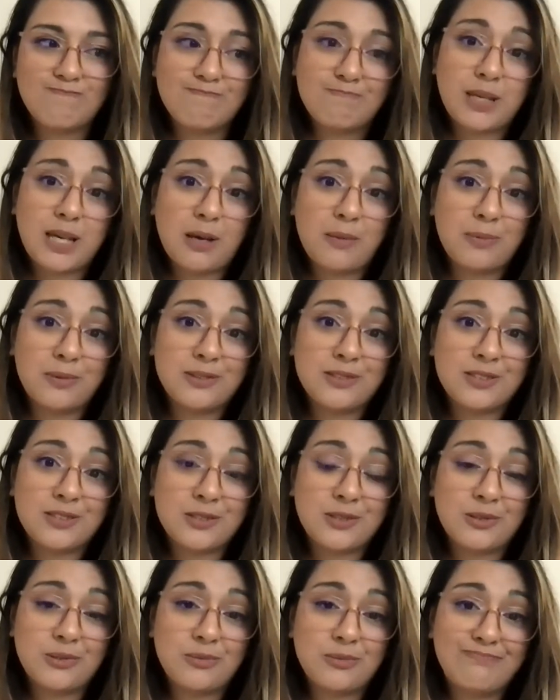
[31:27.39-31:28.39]
be able
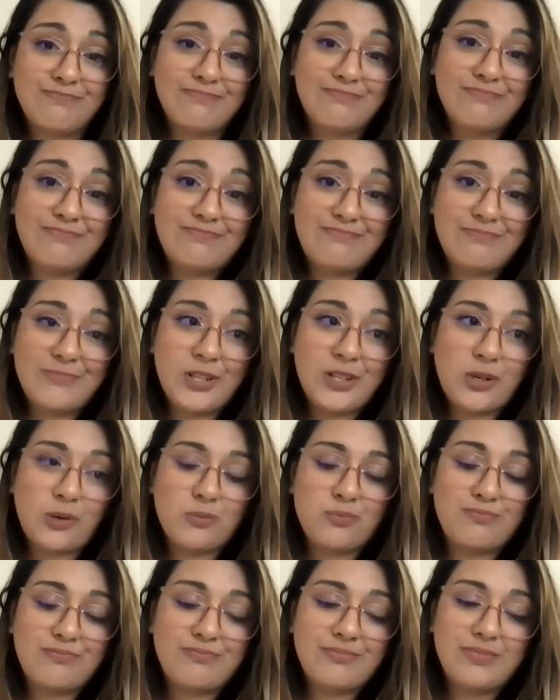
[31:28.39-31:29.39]
to, you know,